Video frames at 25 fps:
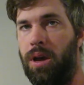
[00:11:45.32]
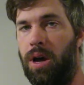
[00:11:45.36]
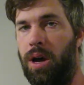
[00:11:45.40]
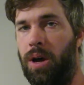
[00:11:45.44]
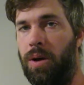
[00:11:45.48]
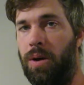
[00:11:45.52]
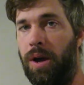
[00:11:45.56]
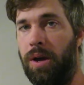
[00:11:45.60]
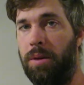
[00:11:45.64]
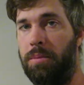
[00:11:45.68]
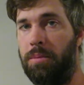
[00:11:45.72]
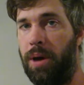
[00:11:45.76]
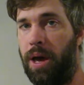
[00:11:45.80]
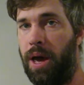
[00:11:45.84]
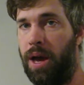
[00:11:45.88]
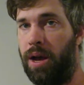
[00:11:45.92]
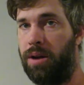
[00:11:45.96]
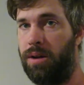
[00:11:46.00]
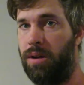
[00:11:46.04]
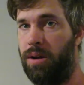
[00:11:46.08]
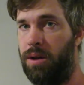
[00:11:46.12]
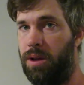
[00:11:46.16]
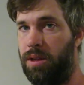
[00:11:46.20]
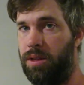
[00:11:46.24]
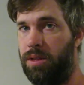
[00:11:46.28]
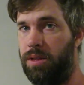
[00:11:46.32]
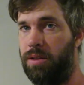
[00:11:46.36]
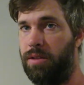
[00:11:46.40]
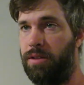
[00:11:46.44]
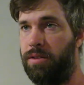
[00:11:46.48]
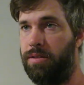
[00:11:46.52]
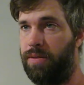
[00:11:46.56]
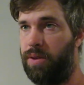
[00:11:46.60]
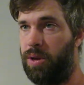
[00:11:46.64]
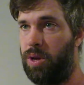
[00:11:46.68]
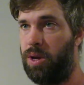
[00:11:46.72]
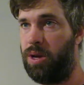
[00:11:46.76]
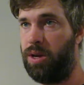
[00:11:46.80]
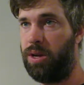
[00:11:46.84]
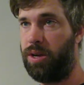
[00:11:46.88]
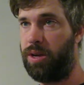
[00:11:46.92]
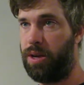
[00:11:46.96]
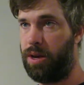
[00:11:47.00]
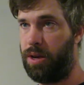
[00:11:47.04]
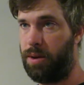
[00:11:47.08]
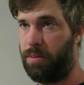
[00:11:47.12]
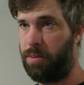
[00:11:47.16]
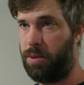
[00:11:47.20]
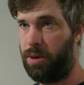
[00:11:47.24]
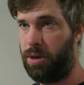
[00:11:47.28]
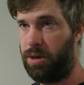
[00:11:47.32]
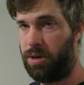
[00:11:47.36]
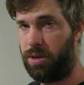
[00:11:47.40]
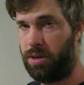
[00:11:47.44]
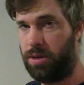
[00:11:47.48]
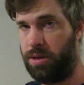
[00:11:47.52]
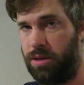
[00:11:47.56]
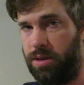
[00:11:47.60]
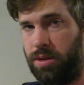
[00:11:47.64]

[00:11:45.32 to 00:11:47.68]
All right, back on the vlog camera.